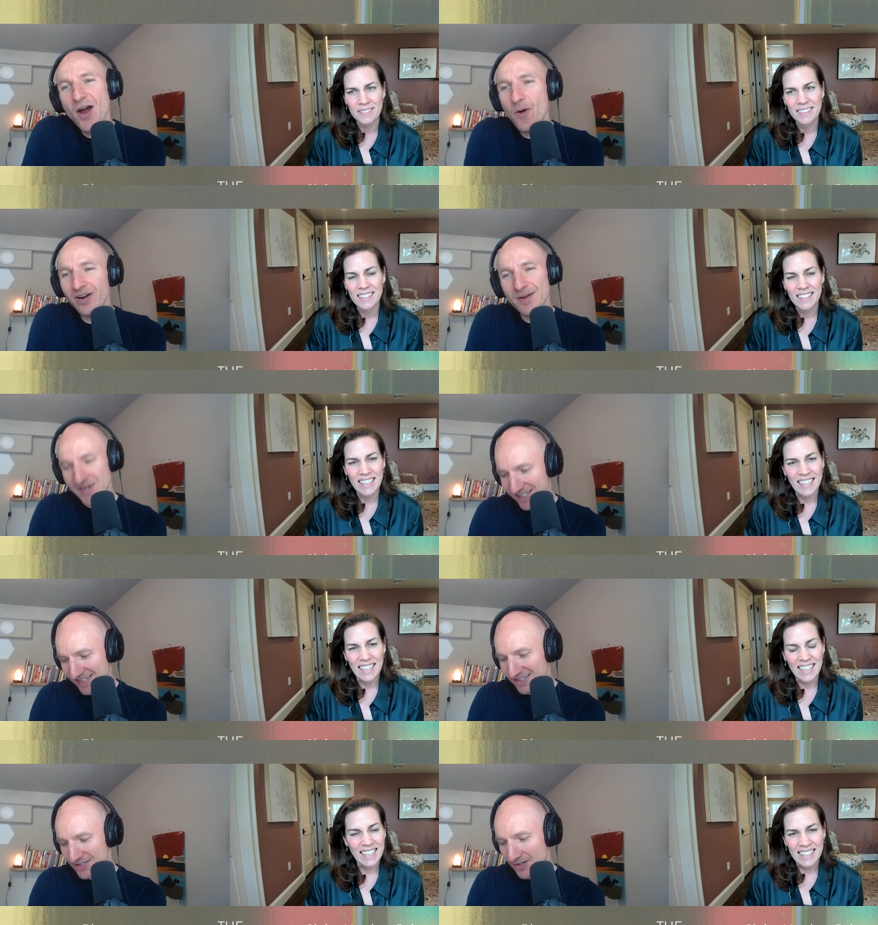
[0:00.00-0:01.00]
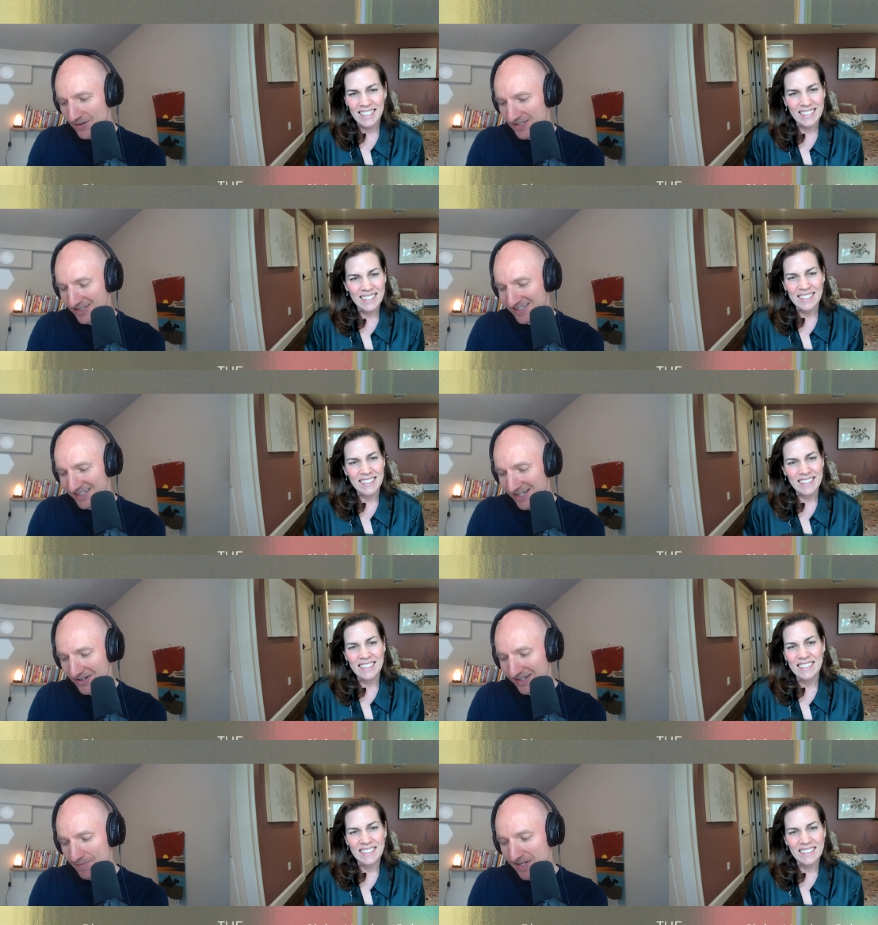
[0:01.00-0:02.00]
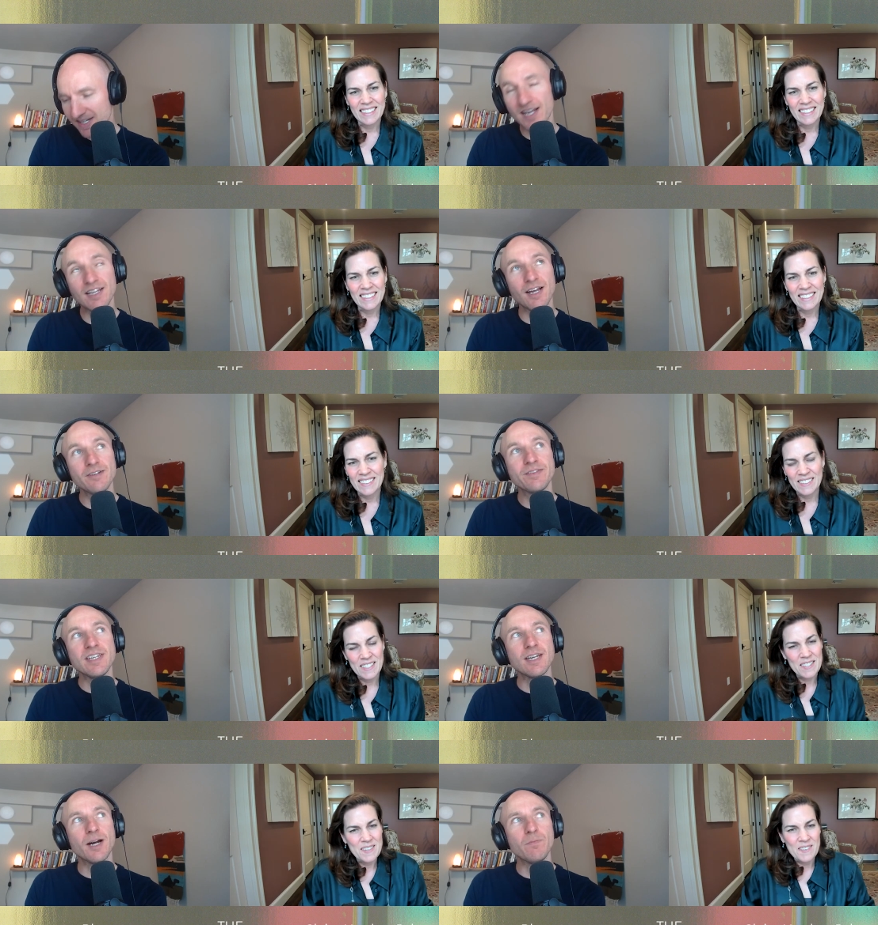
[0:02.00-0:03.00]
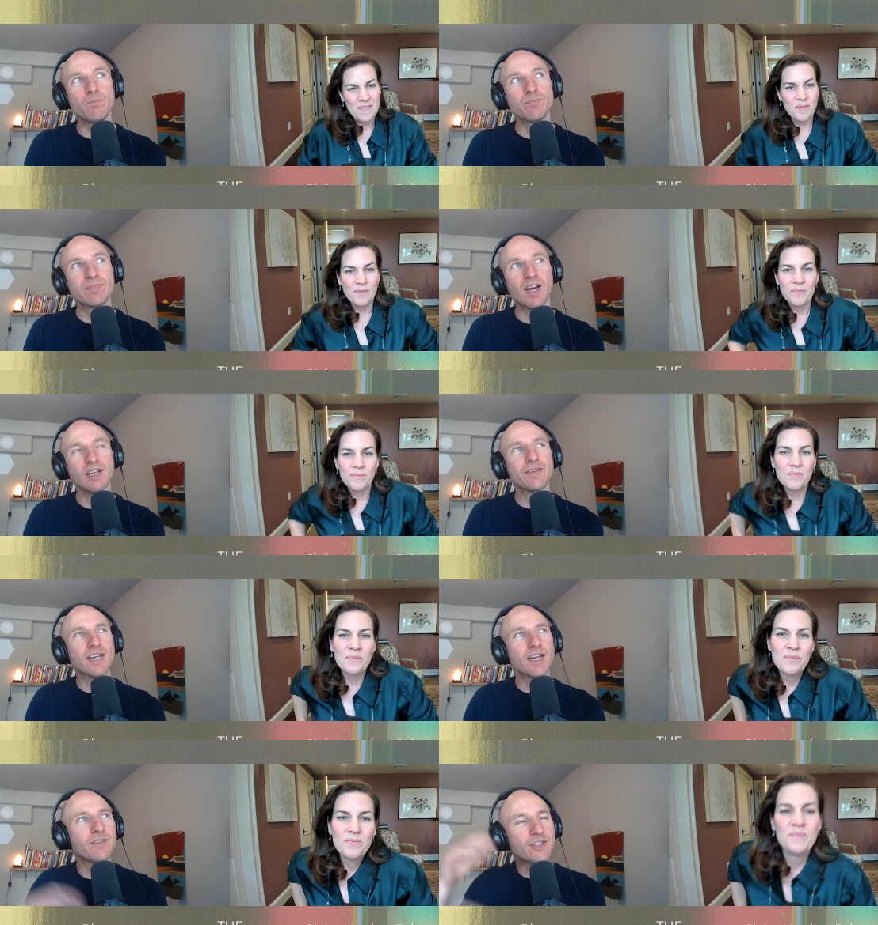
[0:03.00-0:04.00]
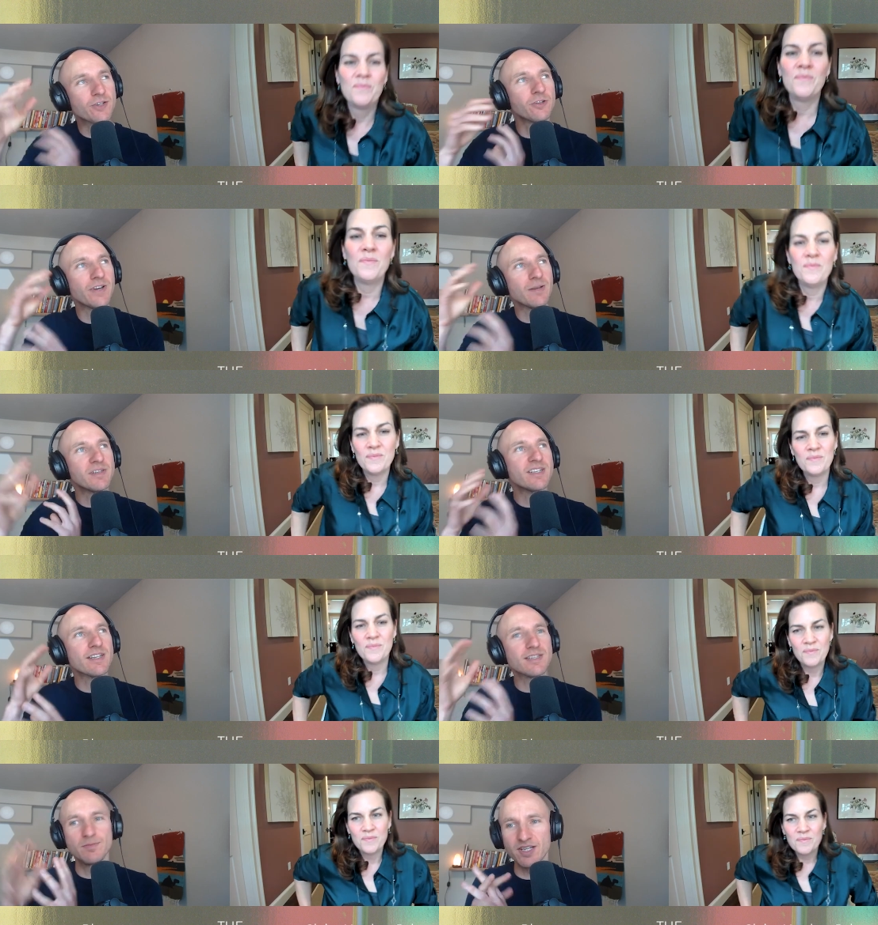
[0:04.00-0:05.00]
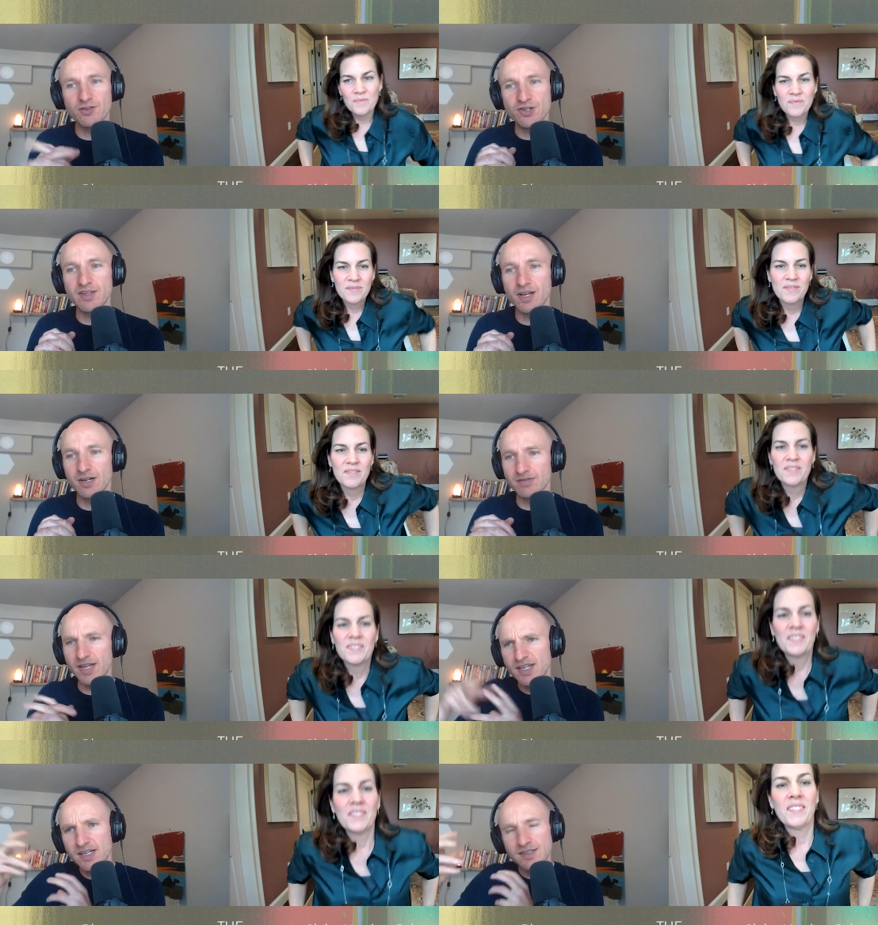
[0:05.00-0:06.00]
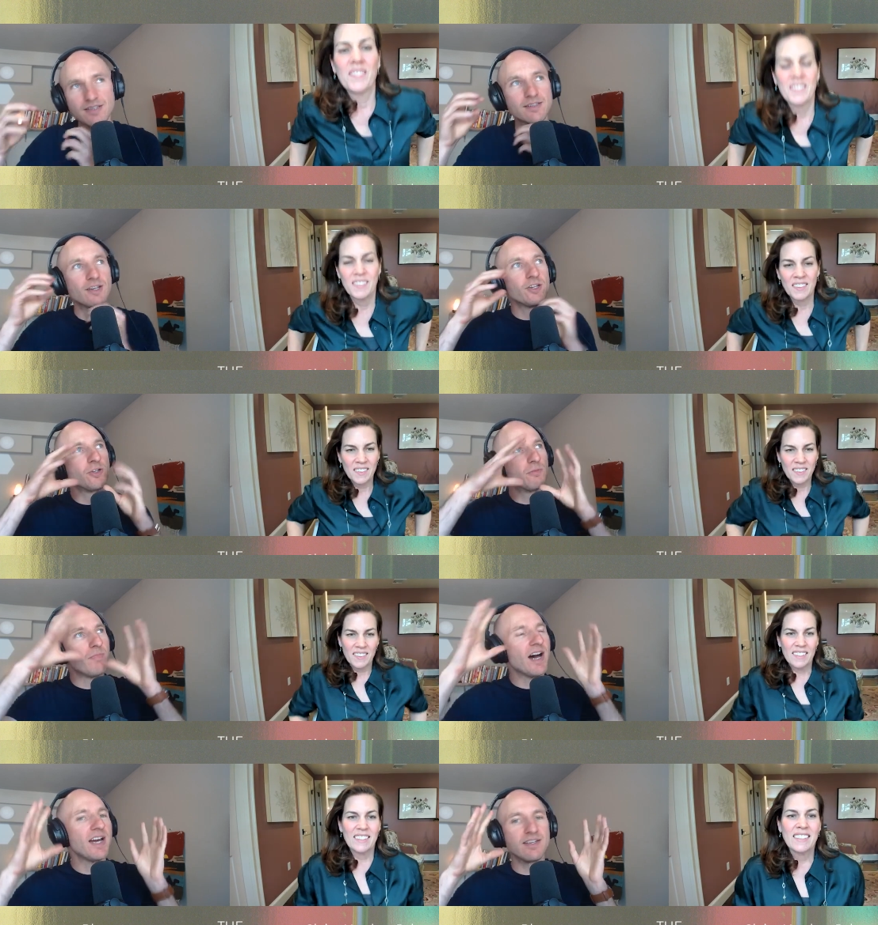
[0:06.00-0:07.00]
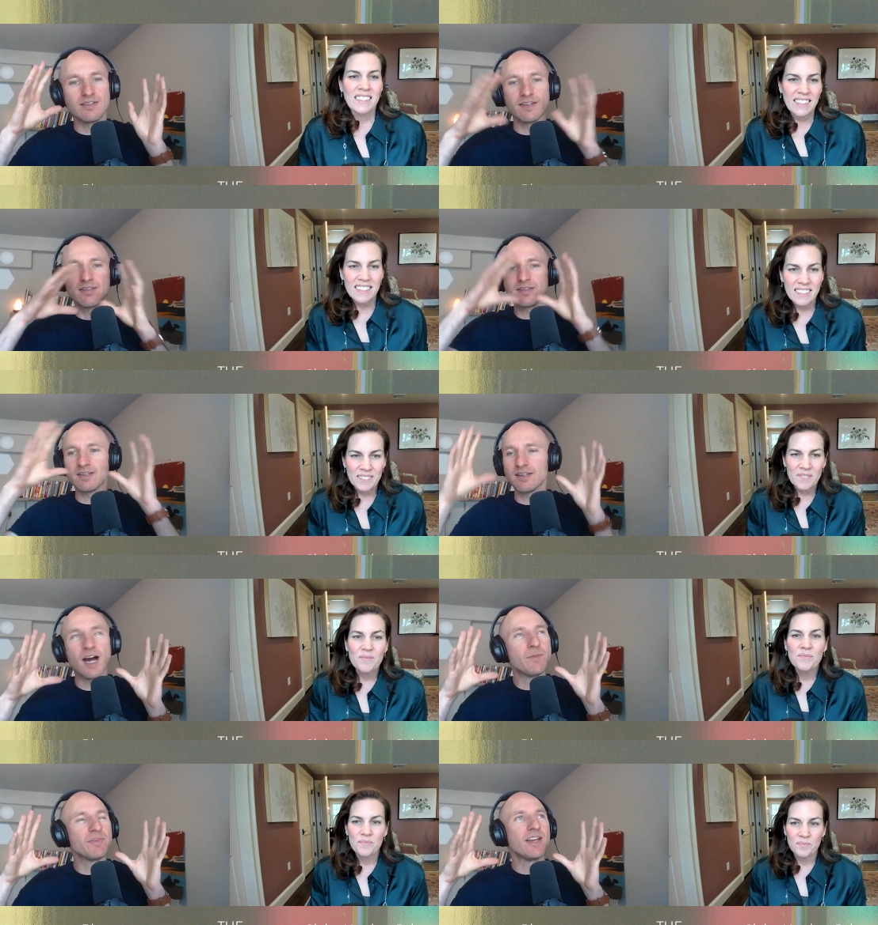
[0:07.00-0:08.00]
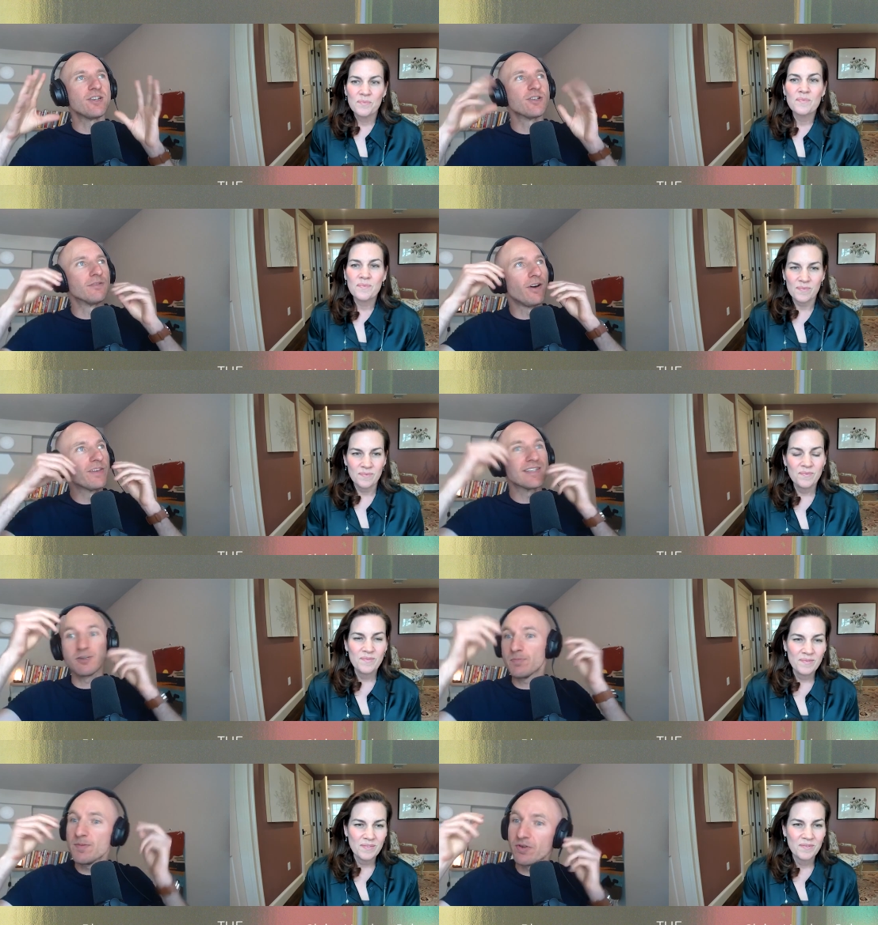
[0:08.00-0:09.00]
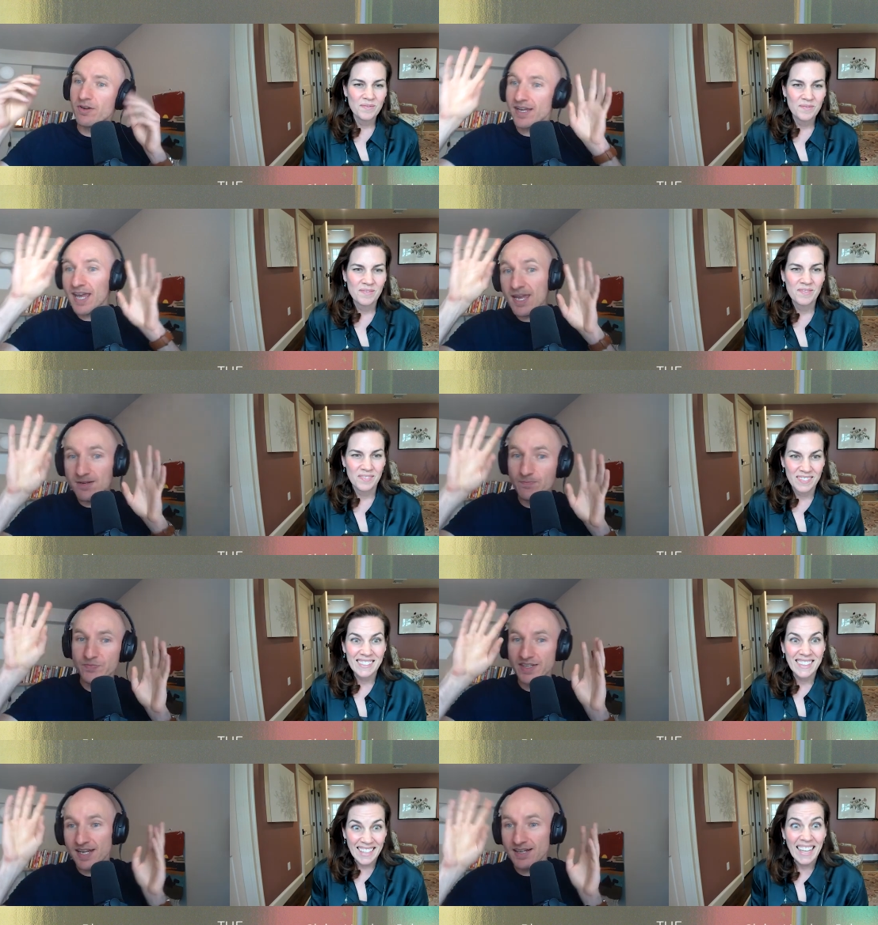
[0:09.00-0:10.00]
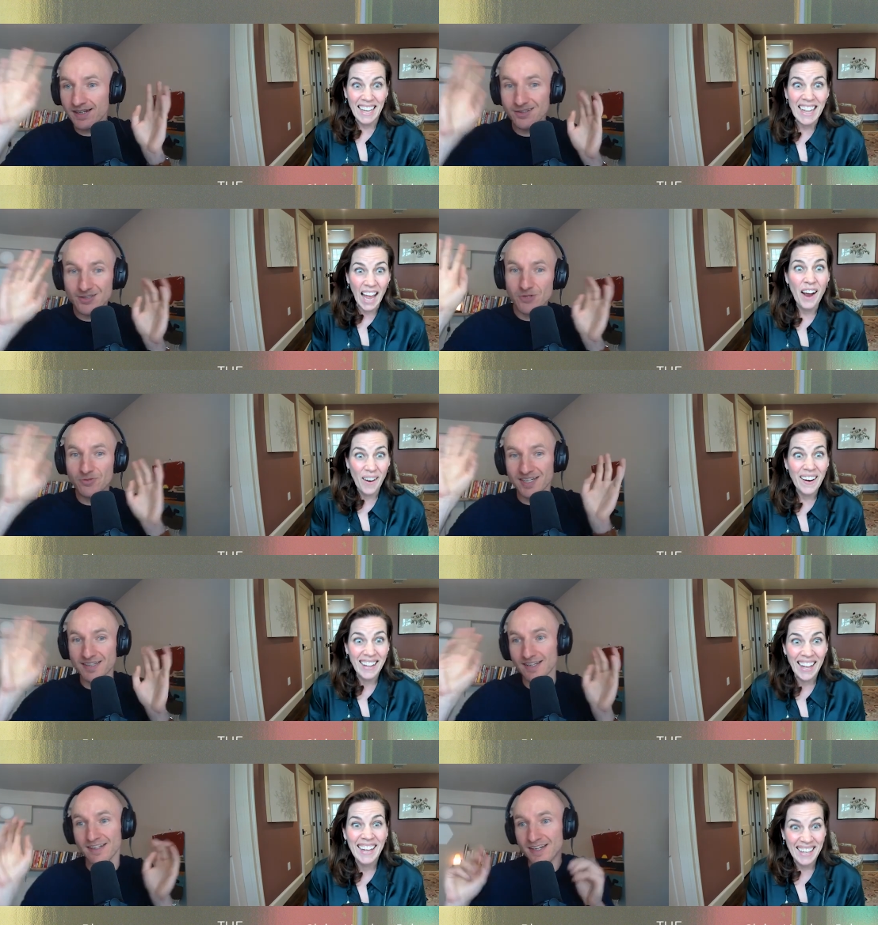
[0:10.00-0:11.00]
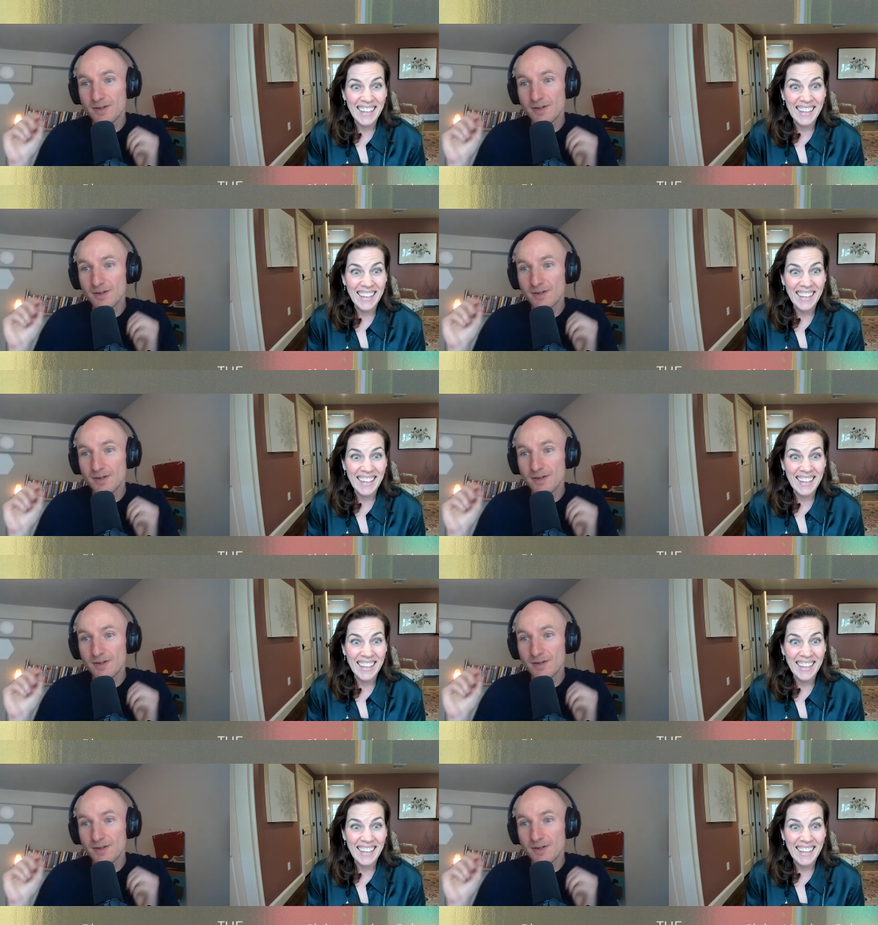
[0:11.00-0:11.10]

Speaker 1: Or I mean, yeah, it's just always good to know. I mean, and I love the um I love the kind of internal family systems energy there of like these your mind is this combination of all these little people that are like, hey, hey Claire, don't forget like